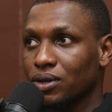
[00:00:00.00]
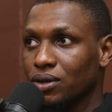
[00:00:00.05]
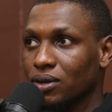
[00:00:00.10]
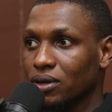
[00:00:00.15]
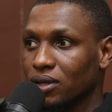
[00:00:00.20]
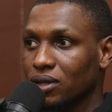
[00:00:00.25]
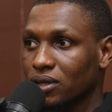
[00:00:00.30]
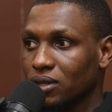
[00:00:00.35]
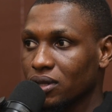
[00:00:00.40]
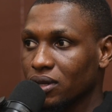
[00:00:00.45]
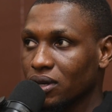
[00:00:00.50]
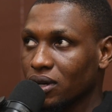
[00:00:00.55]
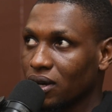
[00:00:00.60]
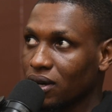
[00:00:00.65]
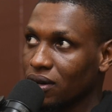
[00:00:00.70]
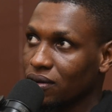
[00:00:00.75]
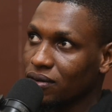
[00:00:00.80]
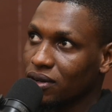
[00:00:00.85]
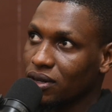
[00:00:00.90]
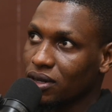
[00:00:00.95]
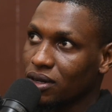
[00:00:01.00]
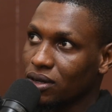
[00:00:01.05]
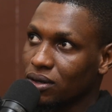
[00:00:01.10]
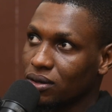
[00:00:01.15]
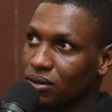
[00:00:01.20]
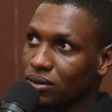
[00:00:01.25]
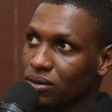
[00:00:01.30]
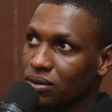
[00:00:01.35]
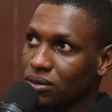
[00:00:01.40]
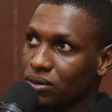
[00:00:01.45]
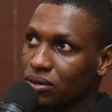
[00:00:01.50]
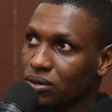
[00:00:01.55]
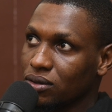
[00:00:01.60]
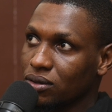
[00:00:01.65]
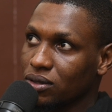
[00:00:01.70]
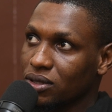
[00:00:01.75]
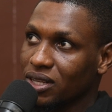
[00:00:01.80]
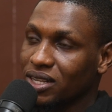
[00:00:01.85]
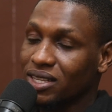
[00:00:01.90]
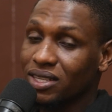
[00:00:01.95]
currently have around
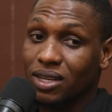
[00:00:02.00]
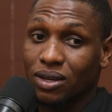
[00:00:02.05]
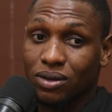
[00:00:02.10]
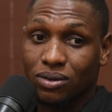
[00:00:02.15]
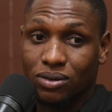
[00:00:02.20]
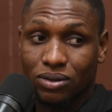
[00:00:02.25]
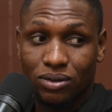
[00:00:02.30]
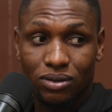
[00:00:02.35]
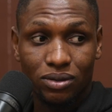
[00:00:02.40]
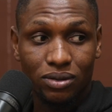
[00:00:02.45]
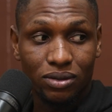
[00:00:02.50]
3,000